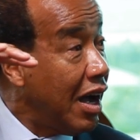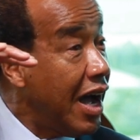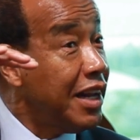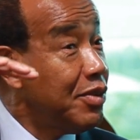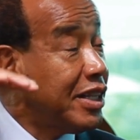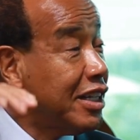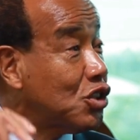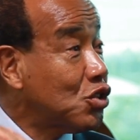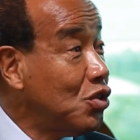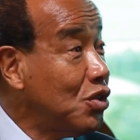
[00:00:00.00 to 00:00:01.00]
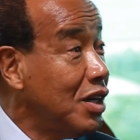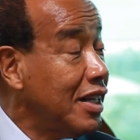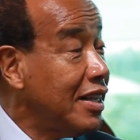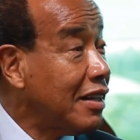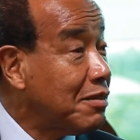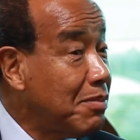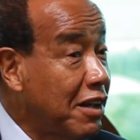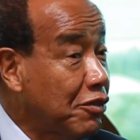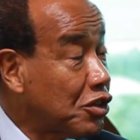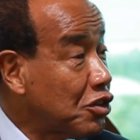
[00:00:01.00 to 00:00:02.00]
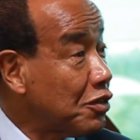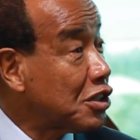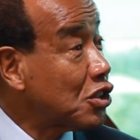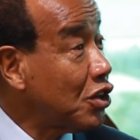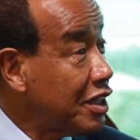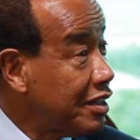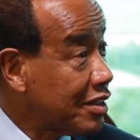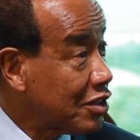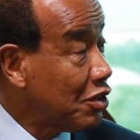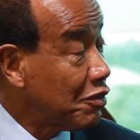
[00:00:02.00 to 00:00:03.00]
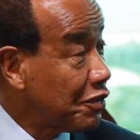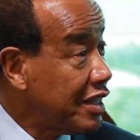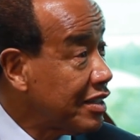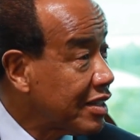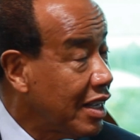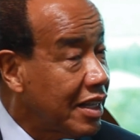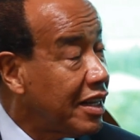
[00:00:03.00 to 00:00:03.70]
and we can show that by virtue of studies, surveys,